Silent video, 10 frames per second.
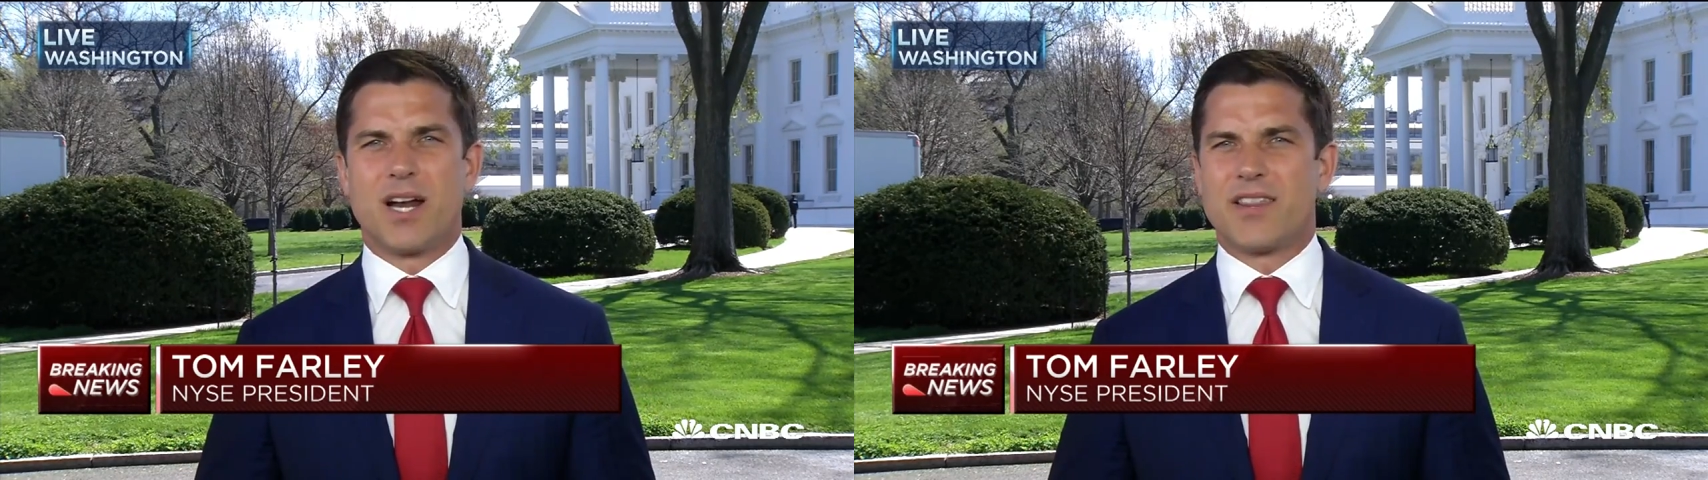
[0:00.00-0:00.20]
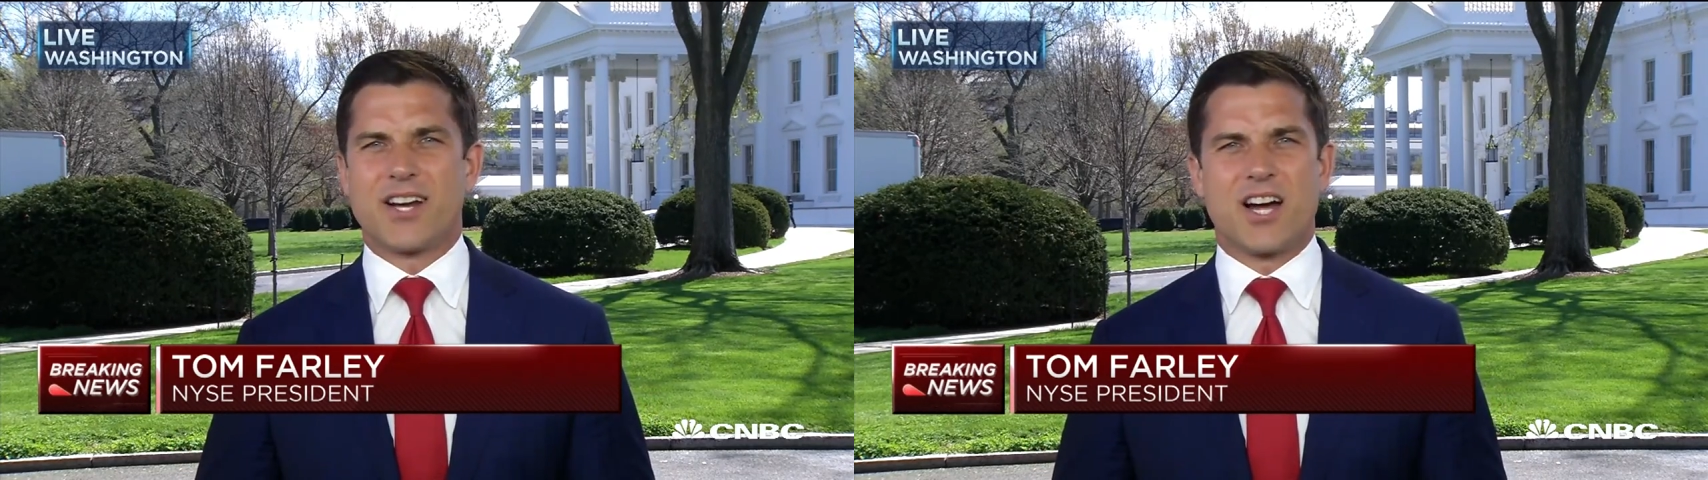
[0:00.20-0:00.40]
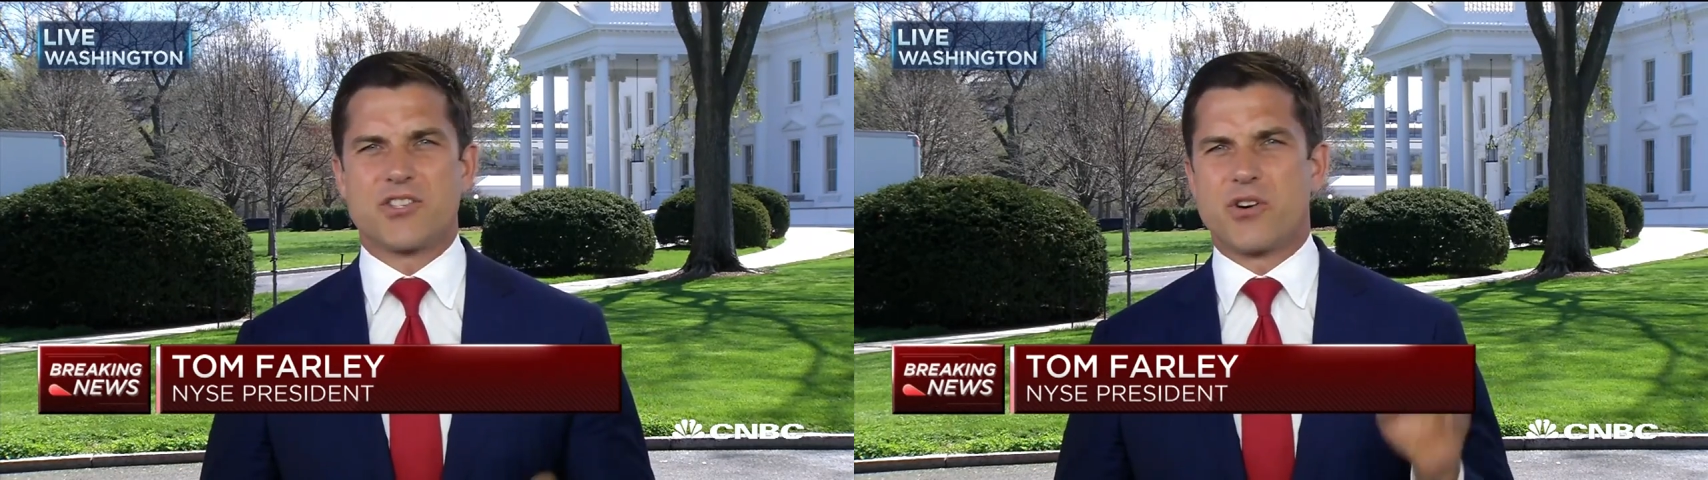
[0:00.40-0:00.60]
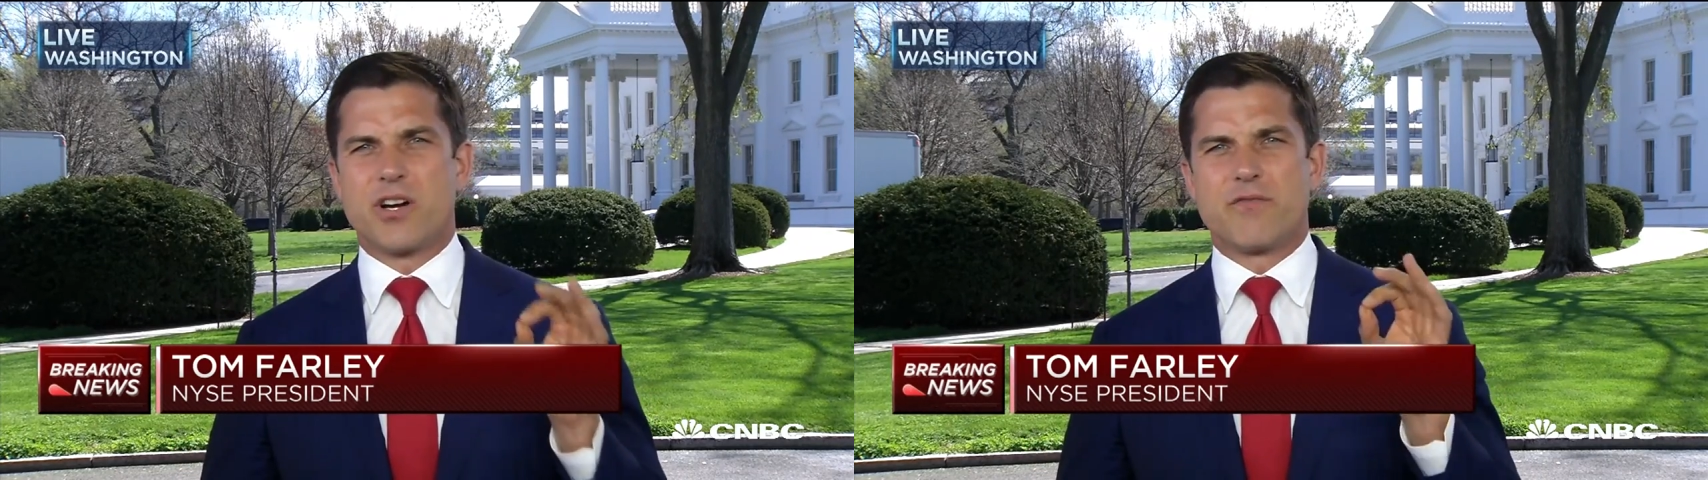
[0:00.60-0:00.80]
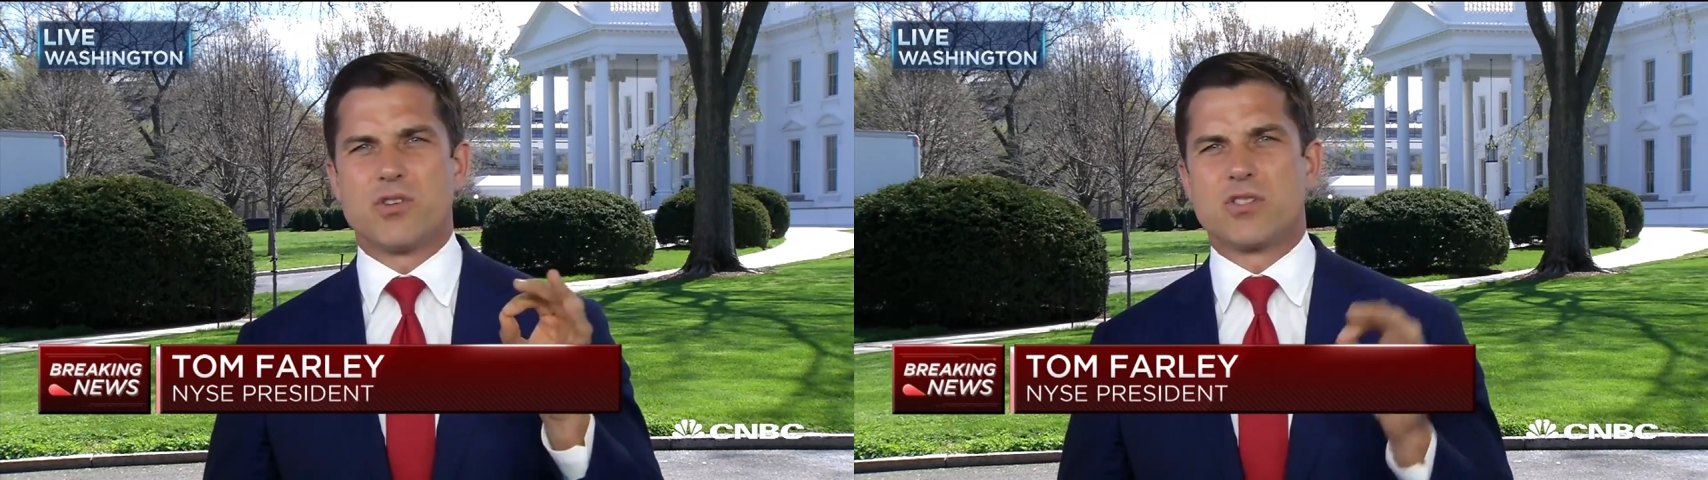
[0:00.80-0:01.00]
but on the
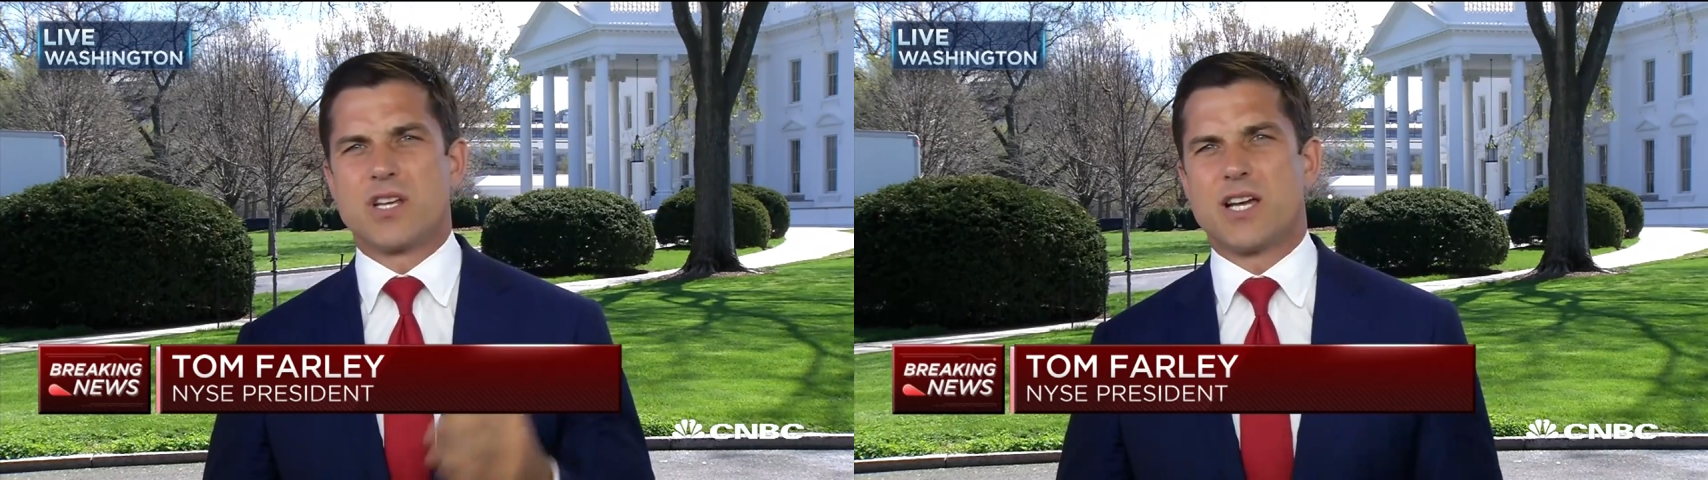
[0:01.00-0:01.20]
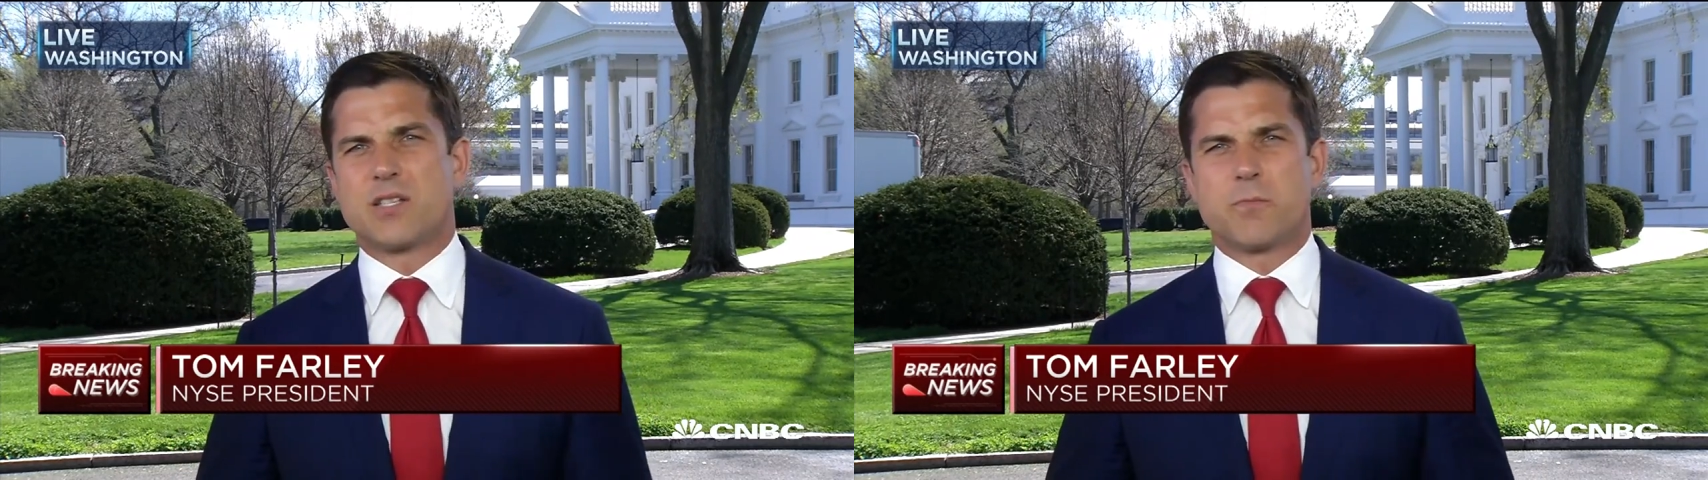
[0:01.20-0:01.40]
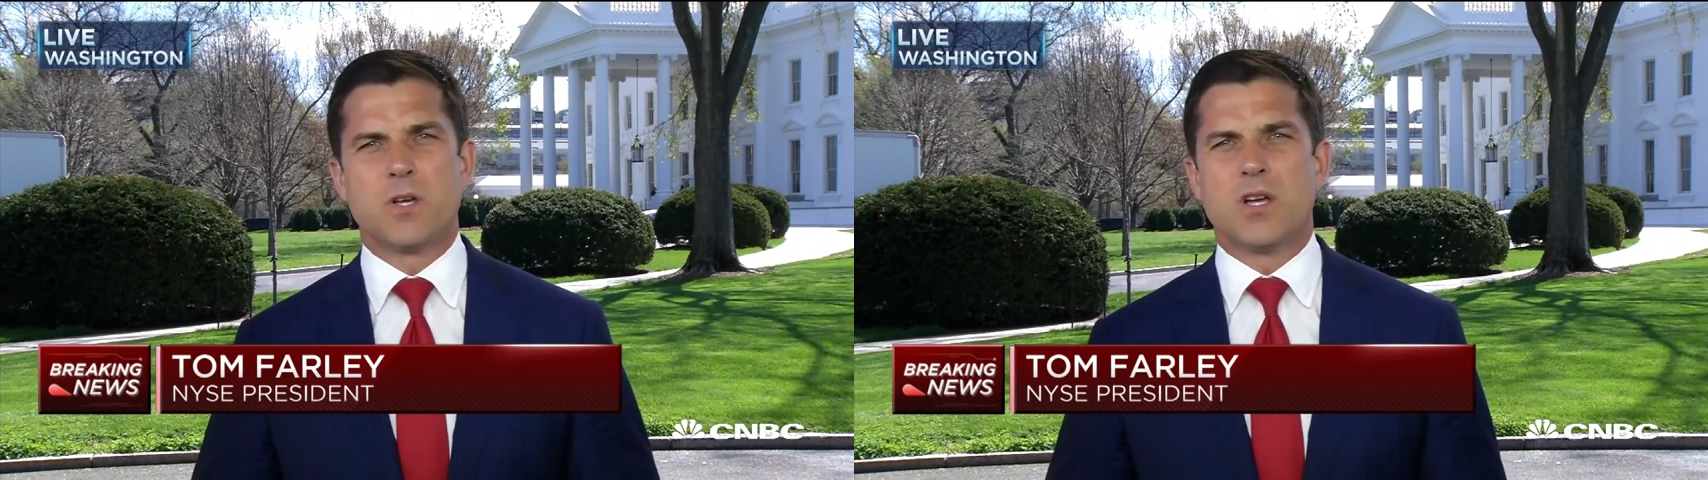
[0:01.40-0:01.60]
contrary, views it as